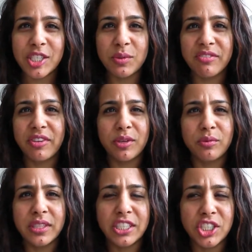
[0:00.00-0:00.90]
She was feeling
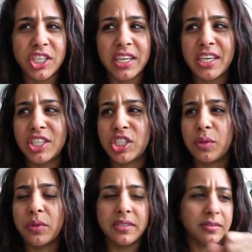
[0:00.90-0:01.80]
really shitty.
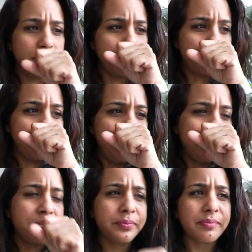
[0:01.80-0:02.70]
She was,
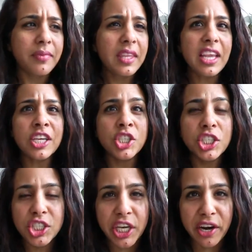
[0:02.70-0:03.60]

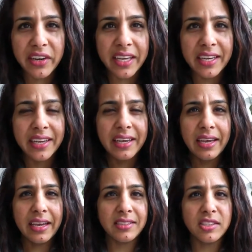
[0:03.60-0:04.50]
she shared it
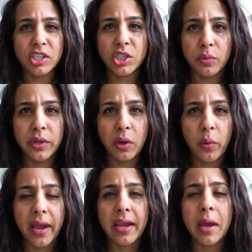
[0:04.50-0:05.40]
in such a real
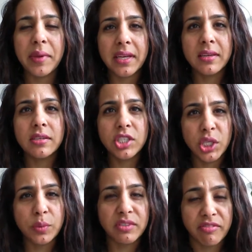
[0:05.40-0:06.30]
way. I mean,
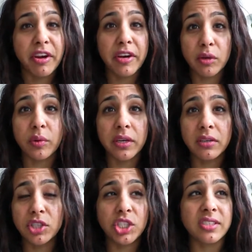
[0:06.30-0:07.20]
she was very
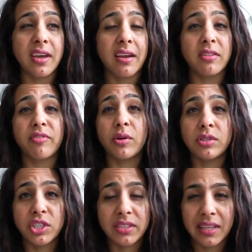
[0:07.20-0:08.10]
real. She just got on the phone
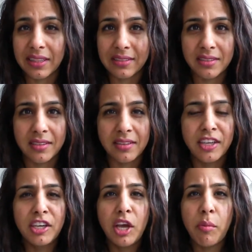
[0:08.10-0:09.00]
and she's like, listen,
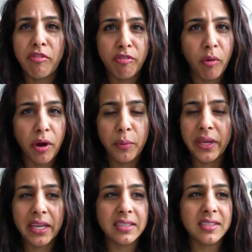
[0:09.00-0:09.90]
before
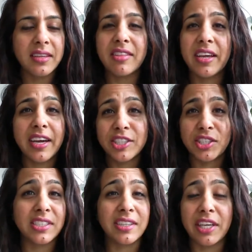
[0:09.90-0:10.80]
we get into anything, I
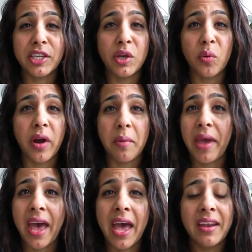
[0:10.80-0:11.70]
just need to let you know where
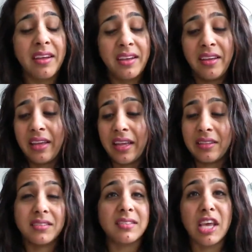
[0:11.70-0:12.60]
I'm at,
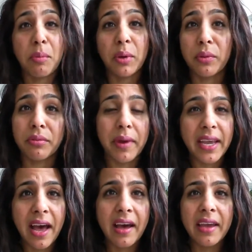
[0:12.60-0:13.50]
and this is happening with my
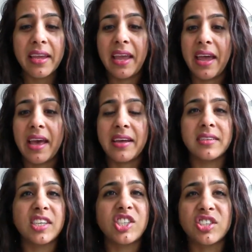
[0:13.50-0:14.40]
guy,
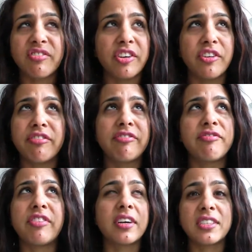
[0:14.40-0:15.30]
and I just feel
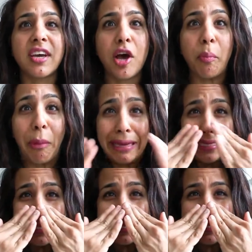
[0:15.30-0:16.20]
fucked up.
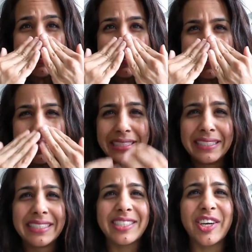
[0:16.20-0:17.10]

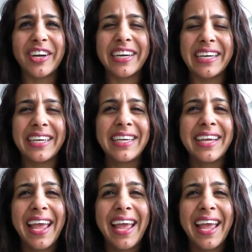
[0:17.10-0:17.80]
Sorry.